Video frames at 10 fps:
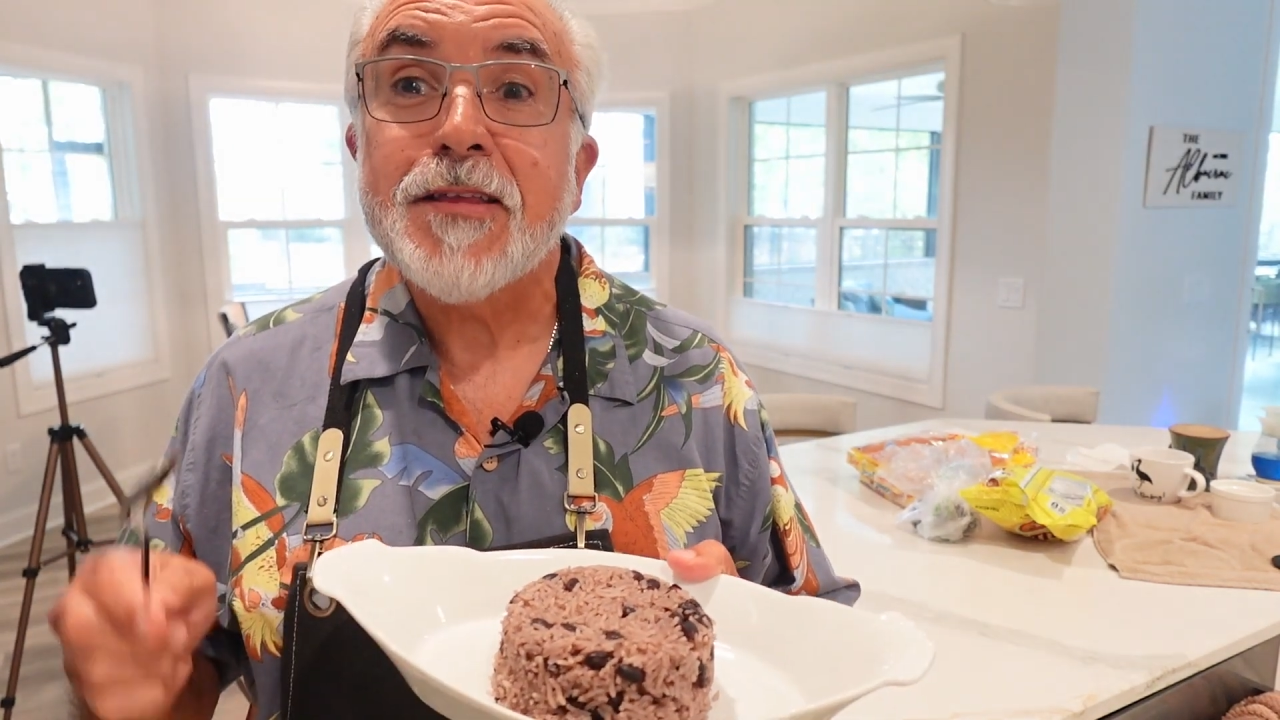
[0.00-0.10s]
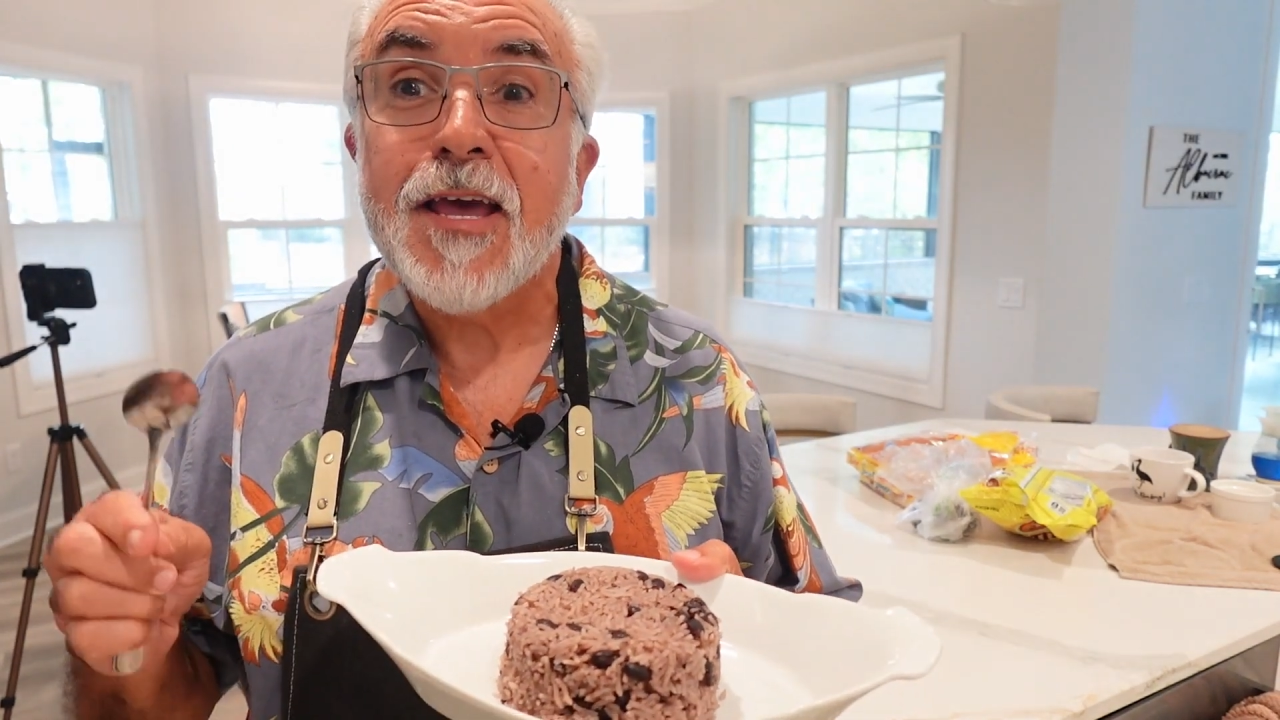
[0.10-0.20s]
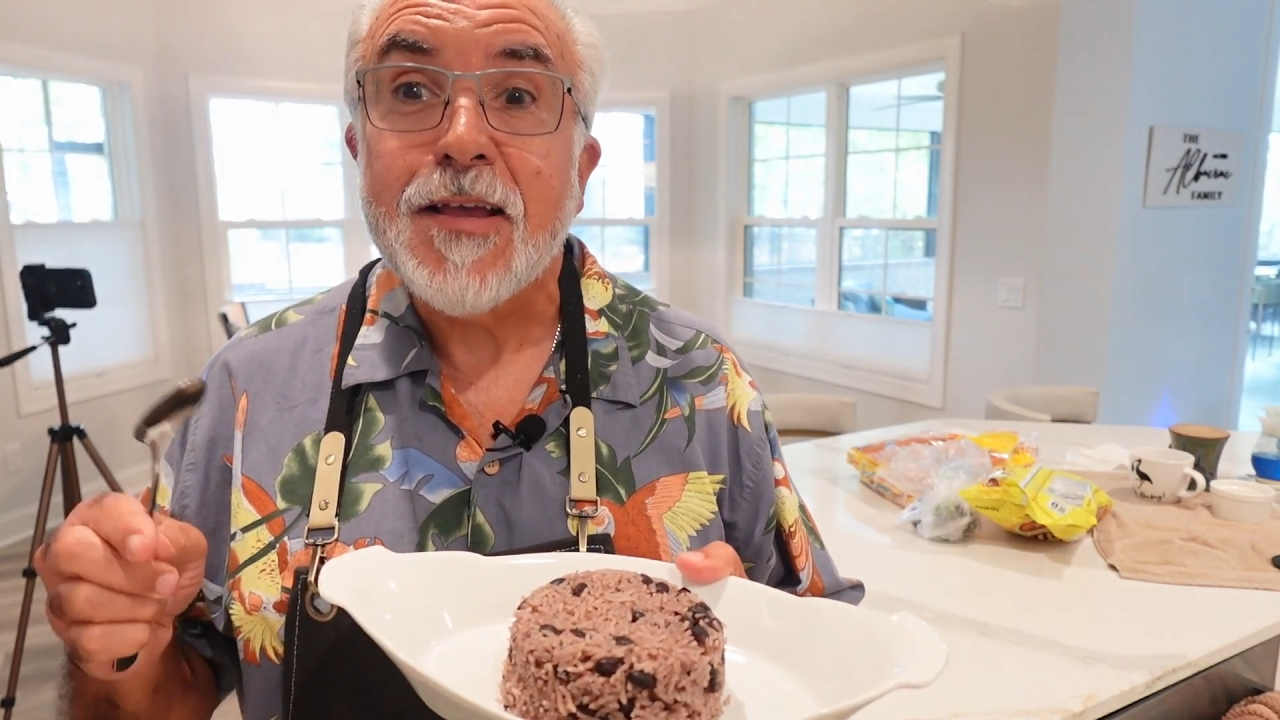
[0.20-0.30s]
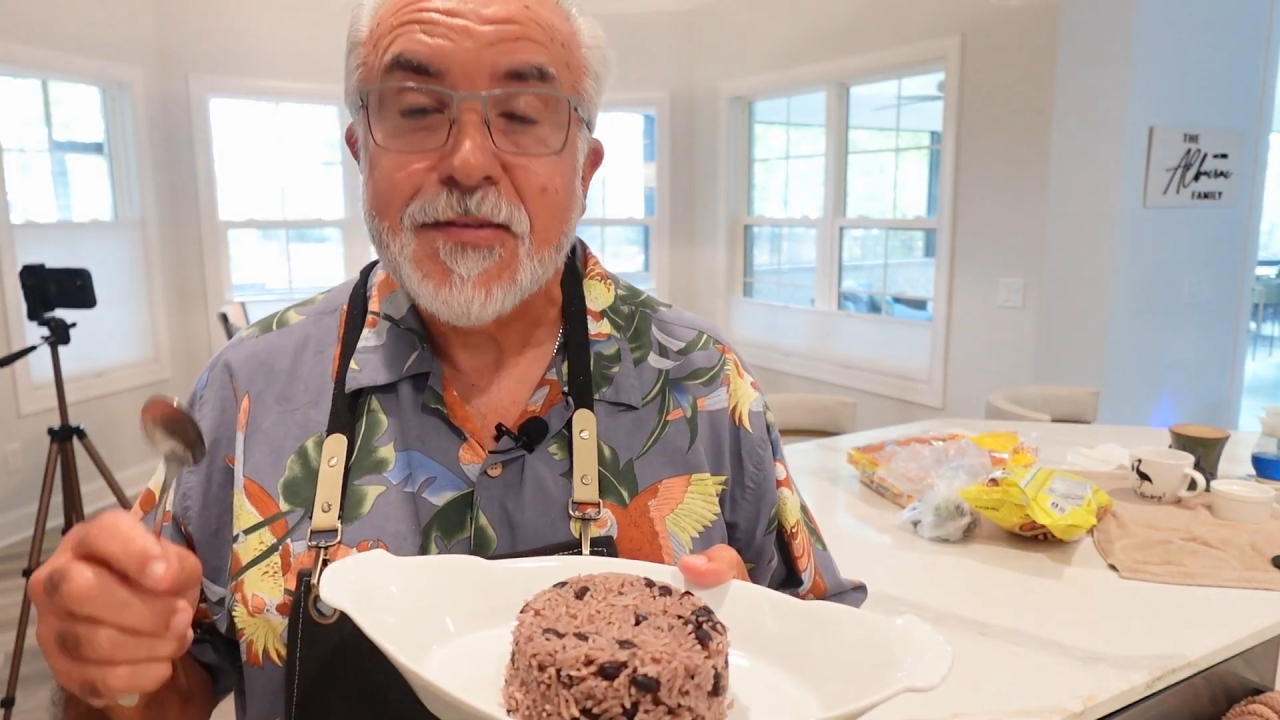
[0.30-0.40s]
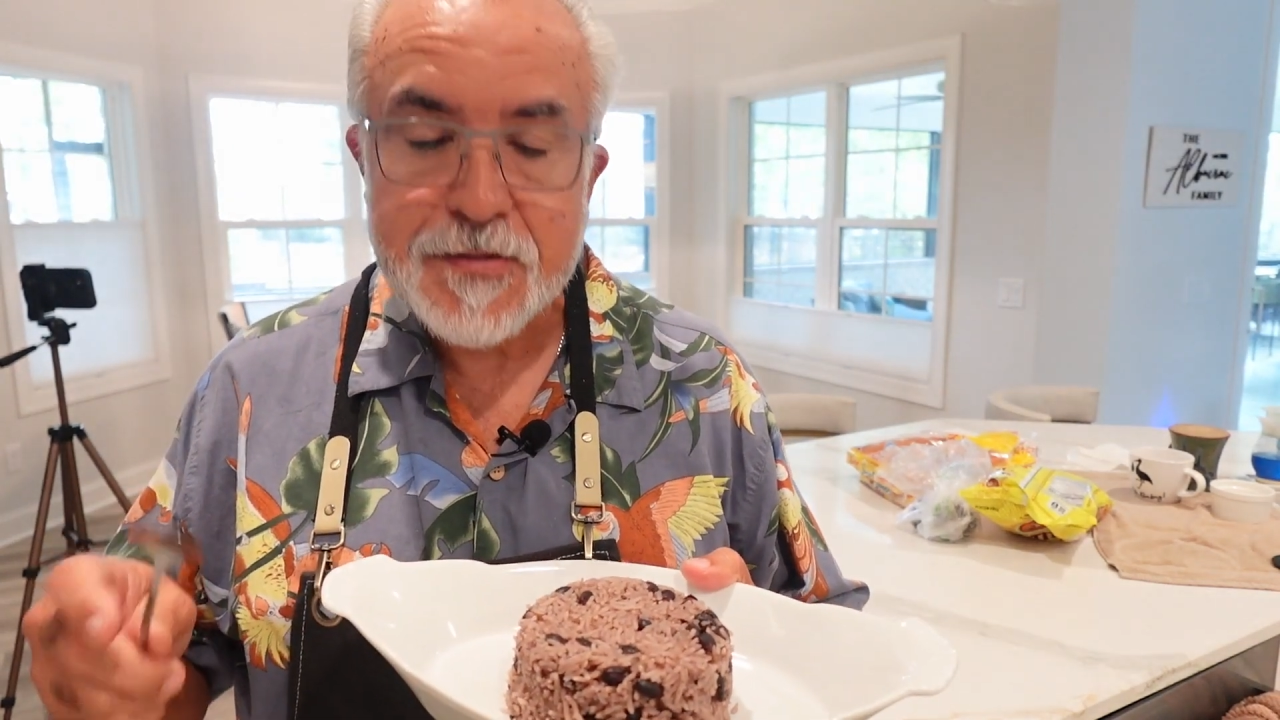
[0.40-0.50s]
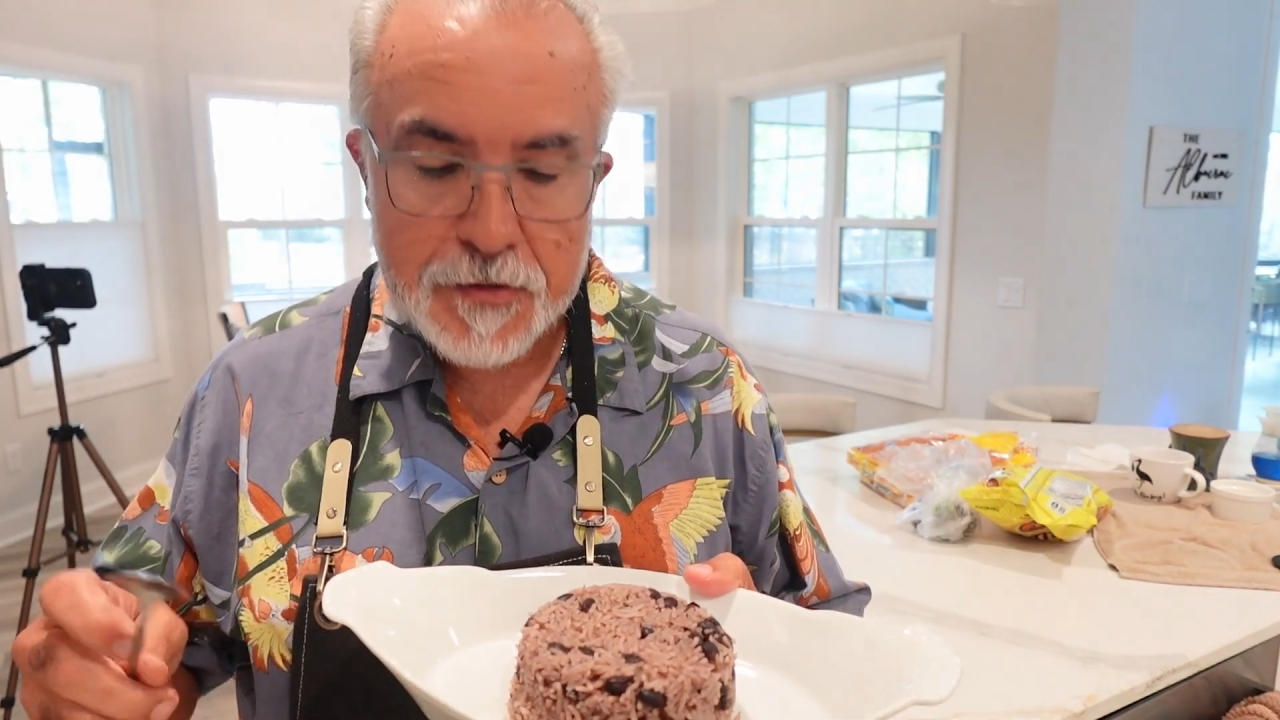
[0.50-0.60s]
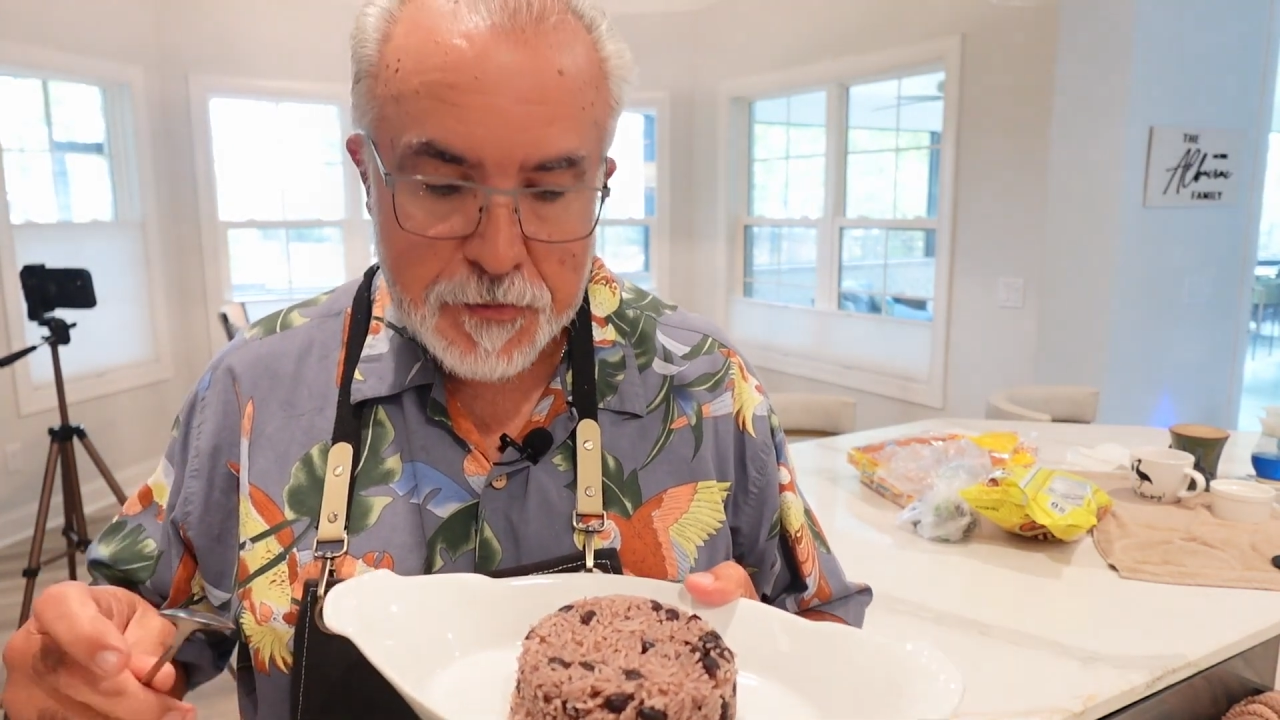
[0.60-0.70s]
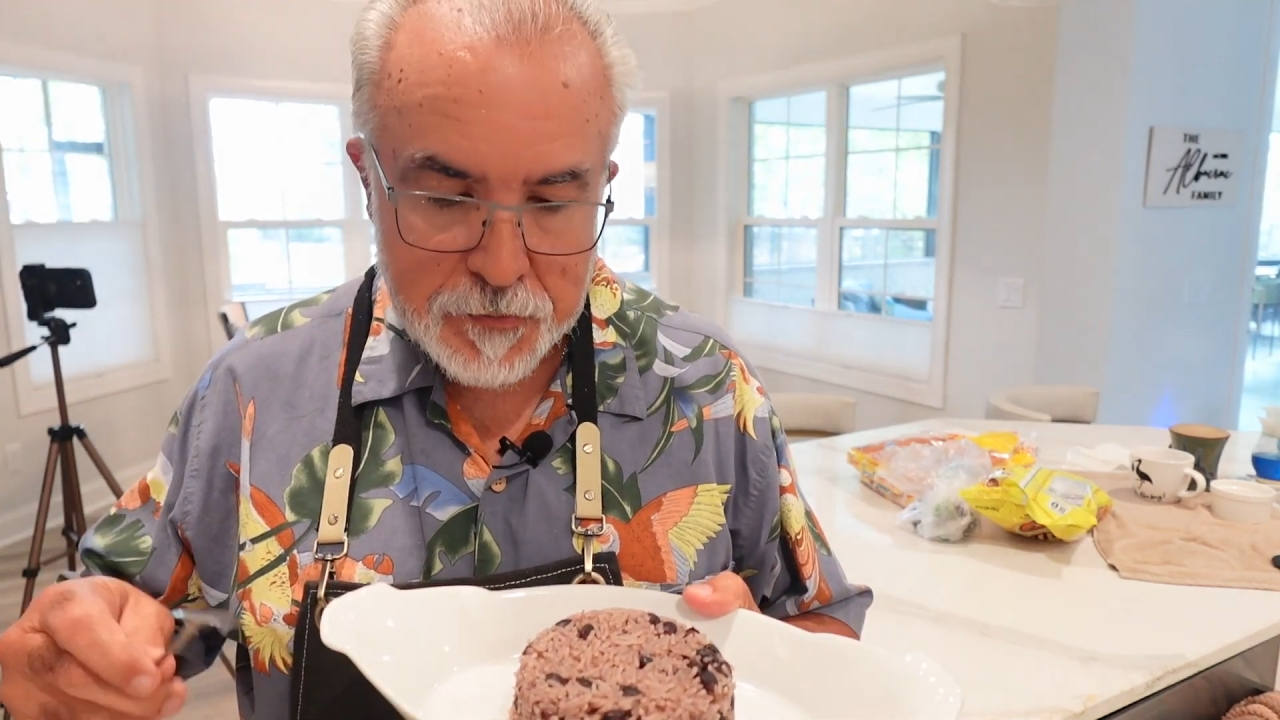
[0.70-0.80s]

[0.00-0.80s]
taste,